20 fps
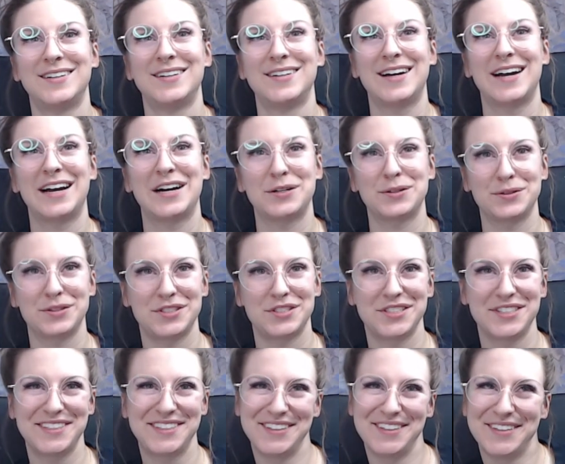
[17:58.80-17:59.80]
How's
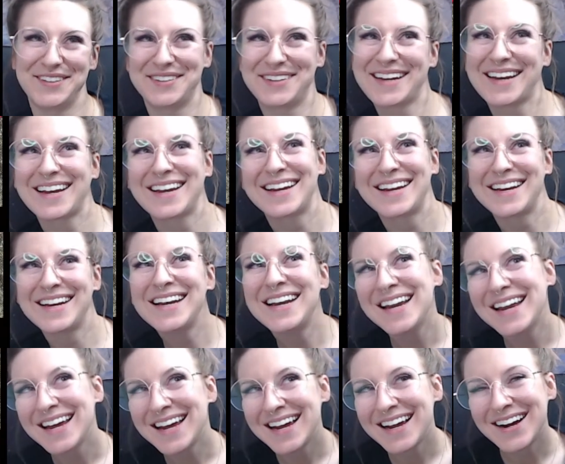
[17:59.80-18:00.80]
you doing?
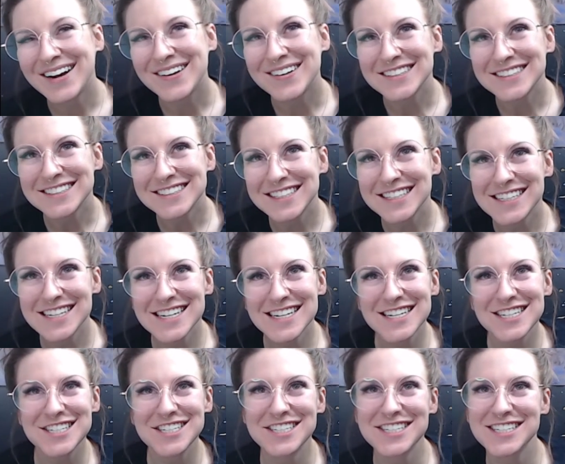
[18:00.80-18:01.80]
Always good to
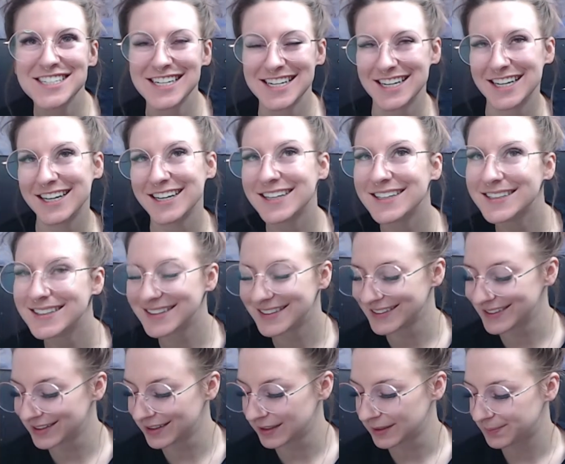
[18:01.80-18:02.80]
see
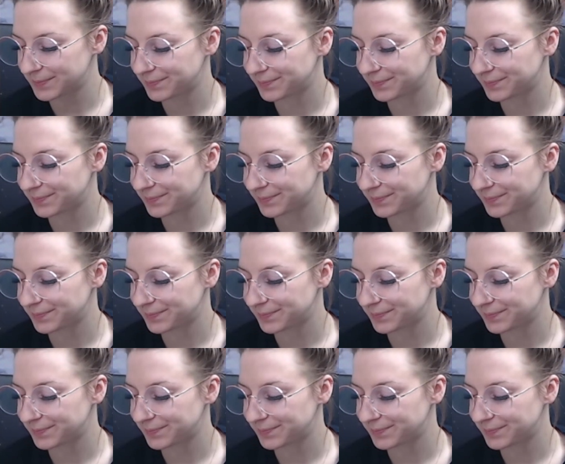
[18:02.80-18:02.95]
you.